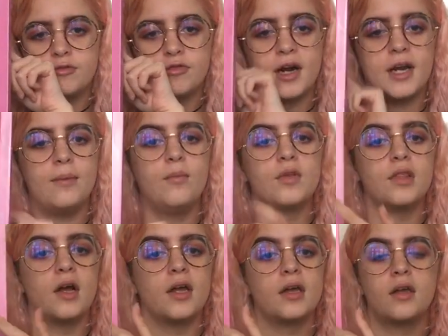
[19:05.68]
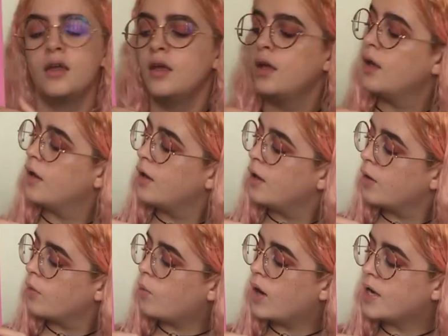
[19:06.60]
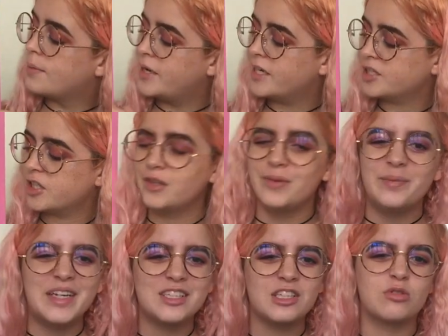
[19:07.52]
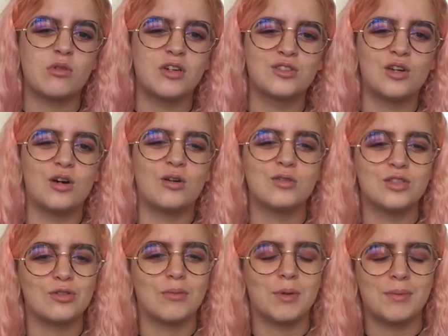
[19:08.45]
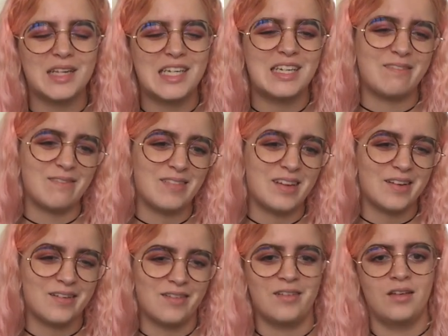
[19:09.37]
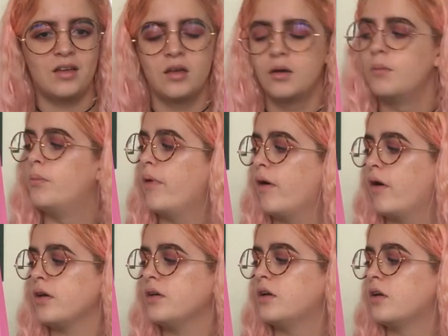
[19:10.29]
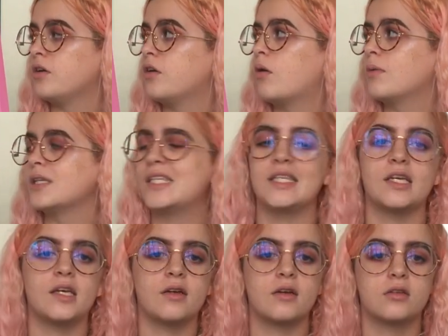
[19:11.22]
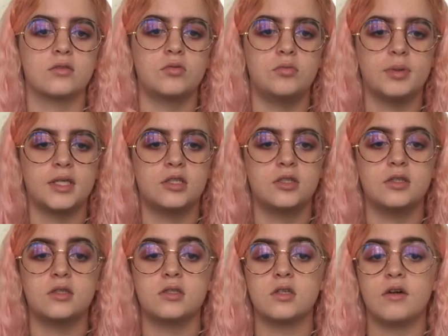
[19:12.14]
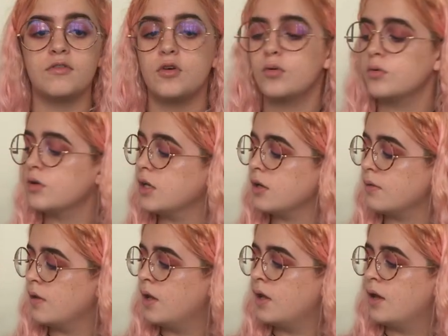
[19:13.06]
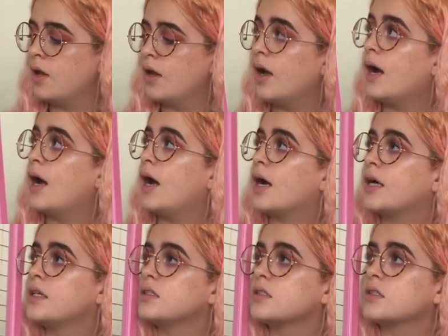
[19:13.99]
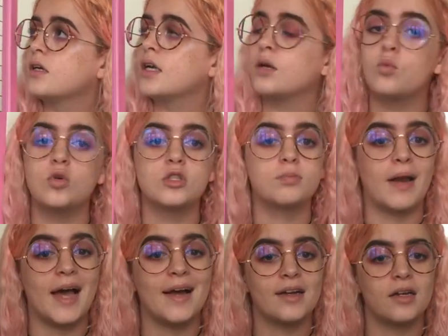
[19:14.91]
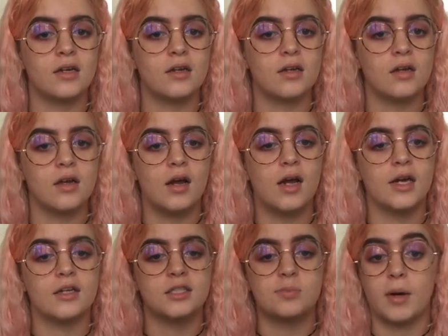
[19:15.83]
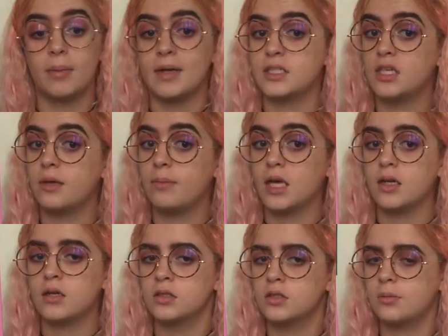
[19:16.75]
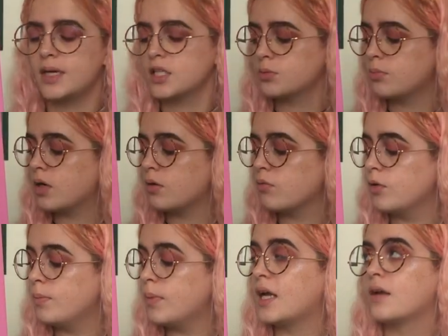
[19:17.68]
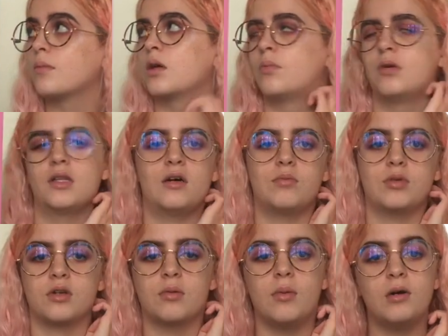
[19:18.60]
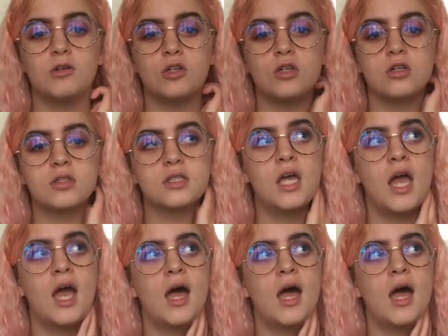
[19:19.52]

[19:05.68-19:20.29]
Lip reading: frame with like wire mesh, and the mesh is rose gold, so I'm a bit like meh, but you know, you can't really see it because all the pictures and stuff are on it. And it was black, and I spray painted it pink to match my room, and I'm gonna put that up with command hooks.